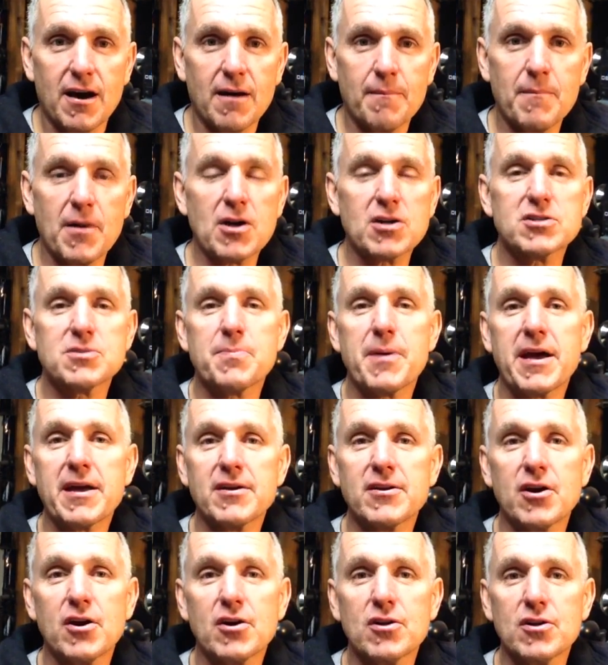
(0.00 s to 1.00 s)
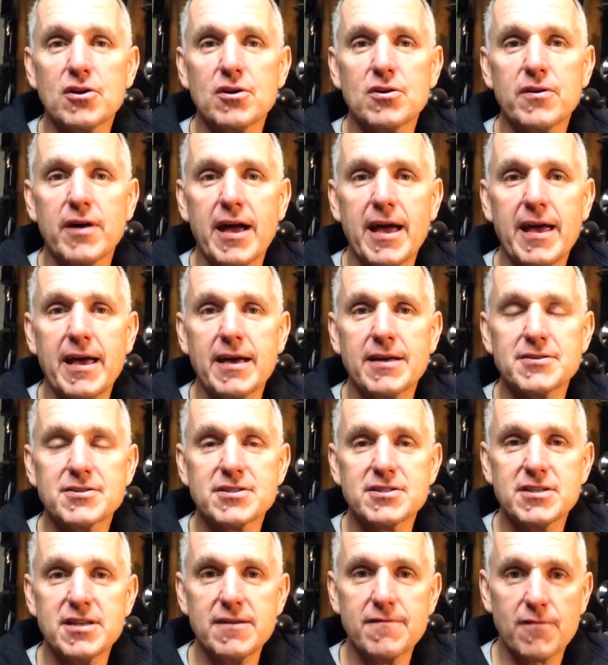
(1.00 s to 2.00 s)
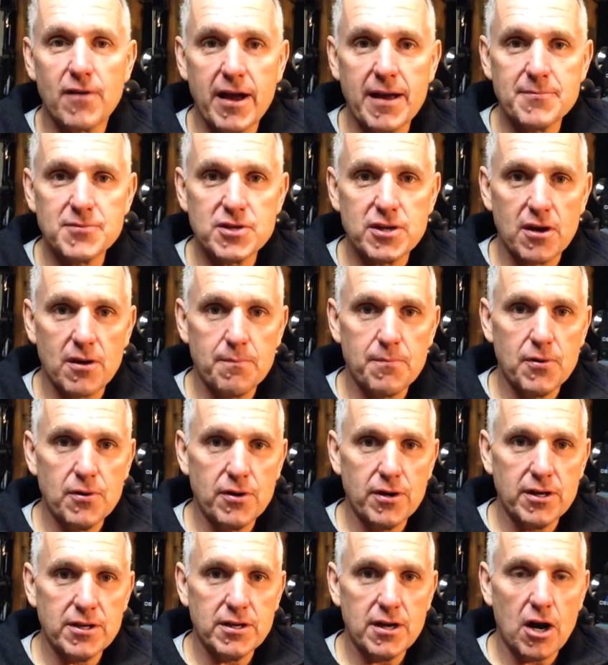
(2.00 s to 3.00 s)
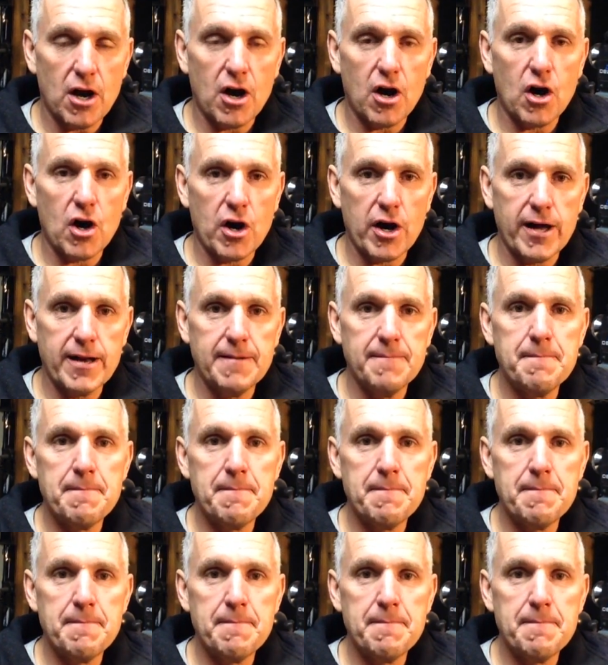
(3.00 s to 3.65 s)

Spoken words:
Mark Spagnolo and Steve Ramsey are putting on.